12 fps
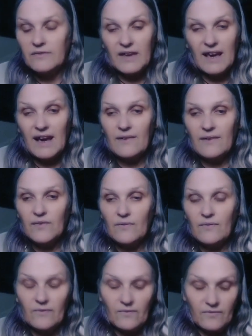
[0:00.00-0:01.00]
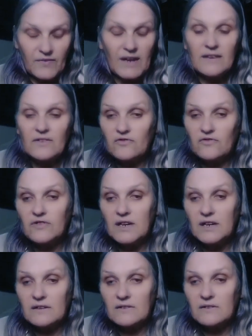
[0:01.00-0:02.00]
They have very
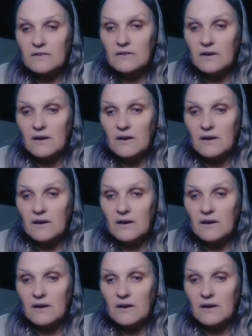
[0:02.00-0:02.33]
strict